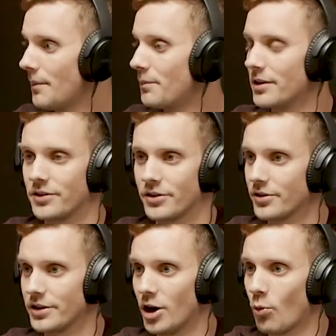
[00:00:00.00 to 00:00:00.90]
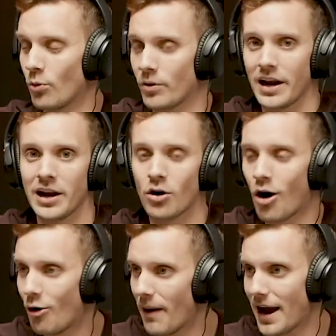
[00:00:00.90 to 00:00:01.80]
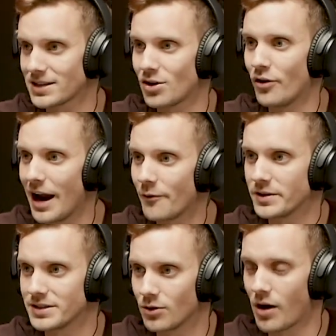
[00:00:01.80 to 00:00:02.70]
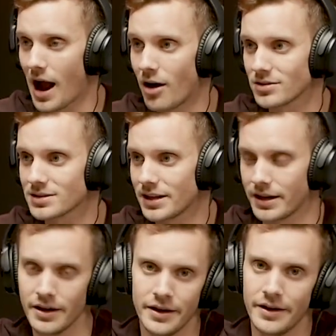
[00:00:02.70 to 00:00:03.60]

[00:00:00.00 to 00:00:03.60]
but we're getting callbacks on every single house. Like,